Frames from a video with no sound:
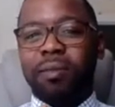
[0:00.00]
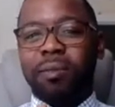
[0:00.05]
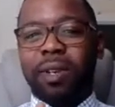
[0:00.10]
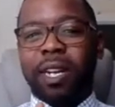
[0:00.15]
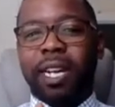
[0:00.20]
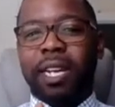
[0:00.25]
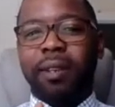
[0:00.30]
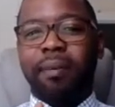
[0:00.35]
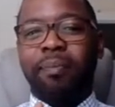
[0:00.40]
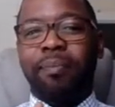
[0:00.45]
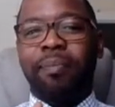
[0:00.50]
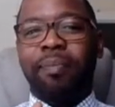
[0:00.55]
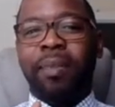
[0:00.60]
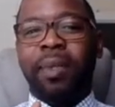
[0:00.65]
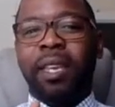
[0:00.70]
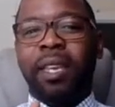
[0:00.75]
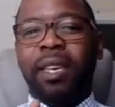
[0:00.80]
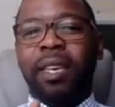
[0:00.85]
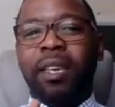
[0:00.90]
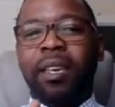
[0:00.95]
right?
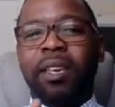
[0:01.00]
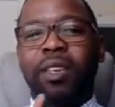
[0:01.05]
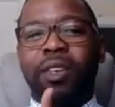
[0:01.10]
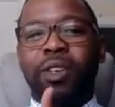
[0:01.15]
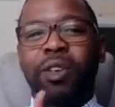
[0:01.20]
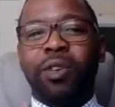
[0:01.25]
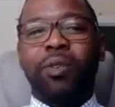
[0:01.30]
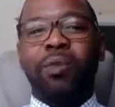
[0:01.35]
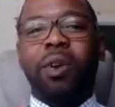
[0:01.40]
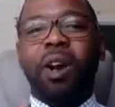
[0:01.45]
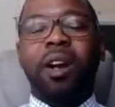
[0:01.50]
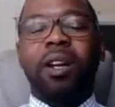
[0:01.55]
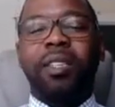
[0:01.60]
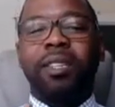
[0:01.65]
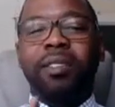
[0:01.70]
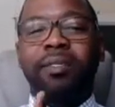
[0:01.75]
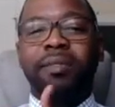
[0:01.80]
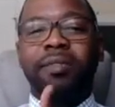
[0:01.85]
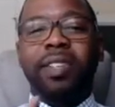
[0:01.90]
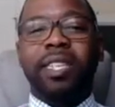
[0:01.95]
You
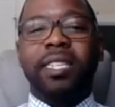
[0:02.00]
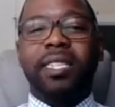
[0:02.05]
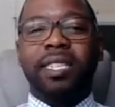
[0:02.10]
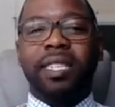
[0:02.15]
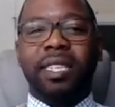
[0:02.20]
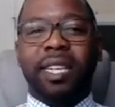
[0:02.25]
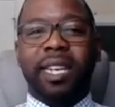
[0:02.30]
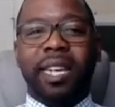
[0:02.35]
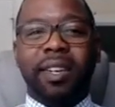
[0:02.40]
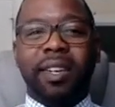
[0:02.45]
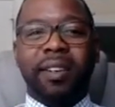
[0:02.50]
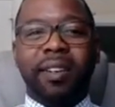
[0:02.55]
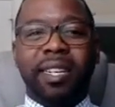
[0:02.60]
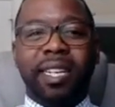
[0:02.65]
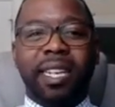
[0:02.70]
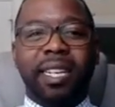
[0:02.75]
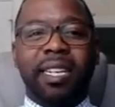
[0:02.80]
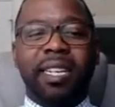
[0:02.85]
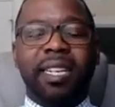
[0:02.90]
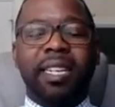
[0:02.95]
are the
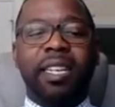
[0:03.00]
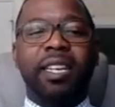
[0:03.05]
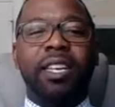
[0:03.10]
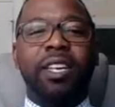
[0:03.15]
visionary.